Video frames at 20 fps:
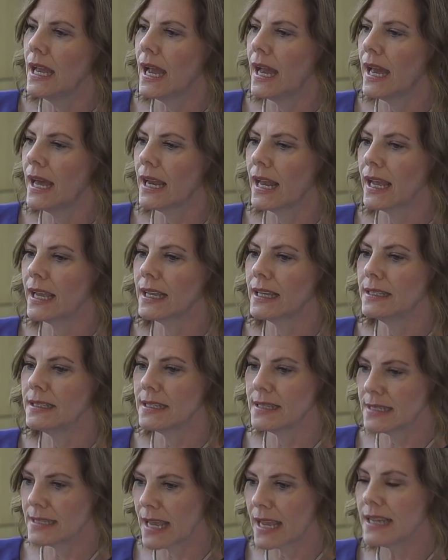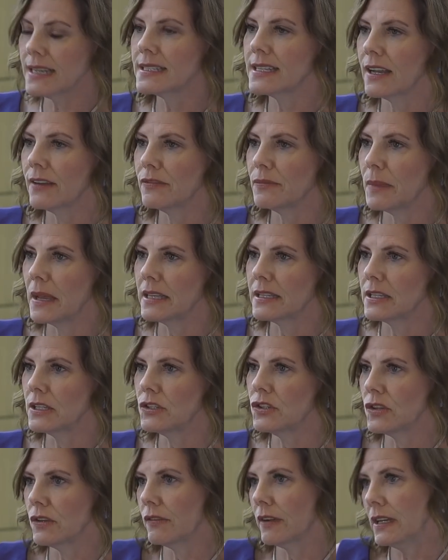and I can say a tough
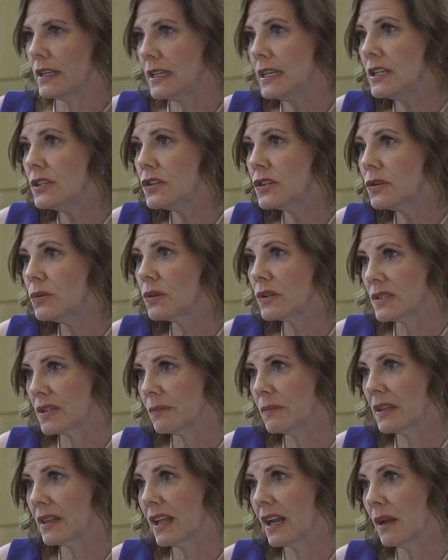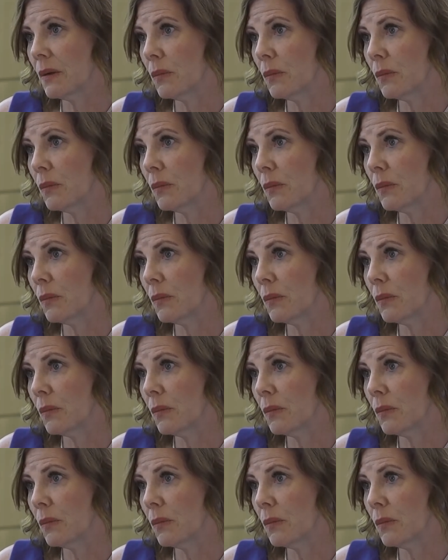message if I need to or something that